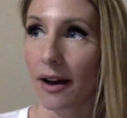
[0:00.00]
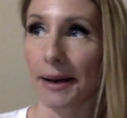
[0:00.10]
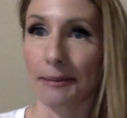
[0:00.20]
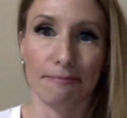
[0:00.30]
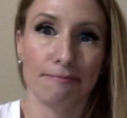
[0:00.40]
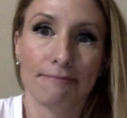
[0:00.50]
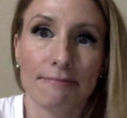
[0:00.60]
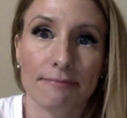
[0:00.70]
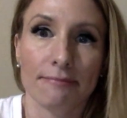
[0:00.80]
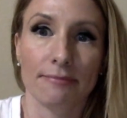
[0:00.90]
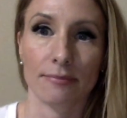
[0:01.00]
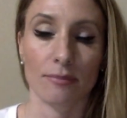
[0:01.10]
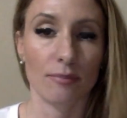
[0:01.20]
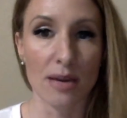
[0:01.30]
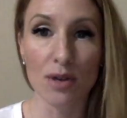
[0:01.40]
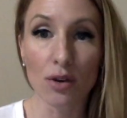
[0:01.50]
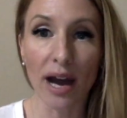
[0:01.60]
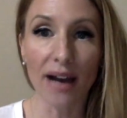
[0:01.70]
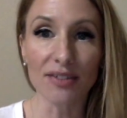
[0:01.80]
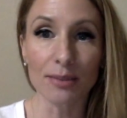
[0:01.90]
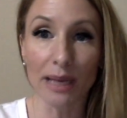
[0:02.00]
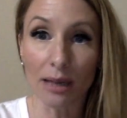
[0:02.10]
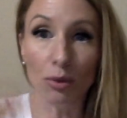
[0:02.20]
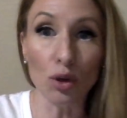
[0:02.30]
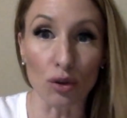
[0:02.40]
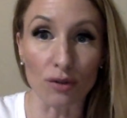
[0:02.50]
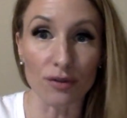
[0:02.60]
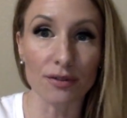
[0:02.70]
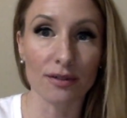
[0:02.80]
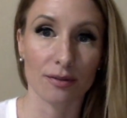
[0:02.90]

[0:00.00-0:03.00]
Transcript: Um, maybe you have to make a move.